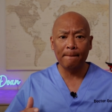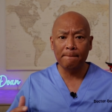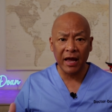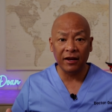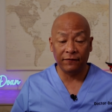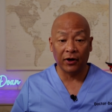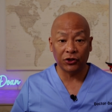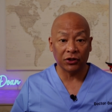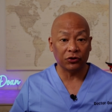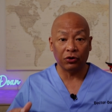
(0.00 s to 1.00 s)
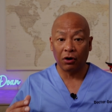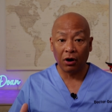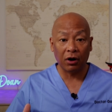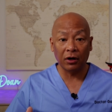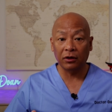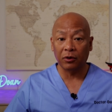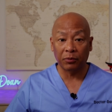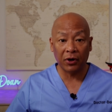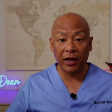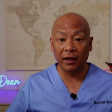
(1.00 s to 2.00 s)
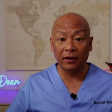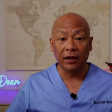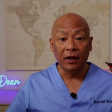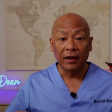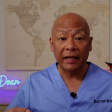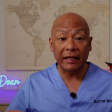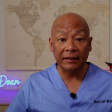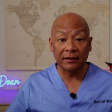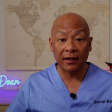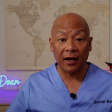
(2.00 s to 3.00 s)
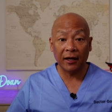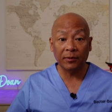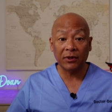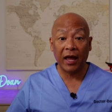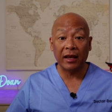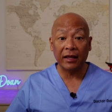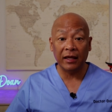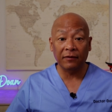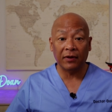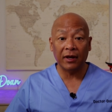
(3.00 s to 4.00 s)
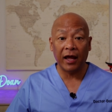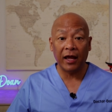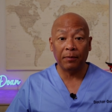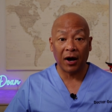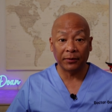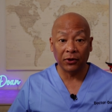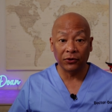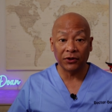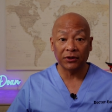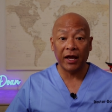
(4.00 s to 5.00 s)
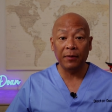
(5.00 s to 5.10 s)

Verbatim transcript: many functions, your heart, your brain, enzymes, and even apoptosis.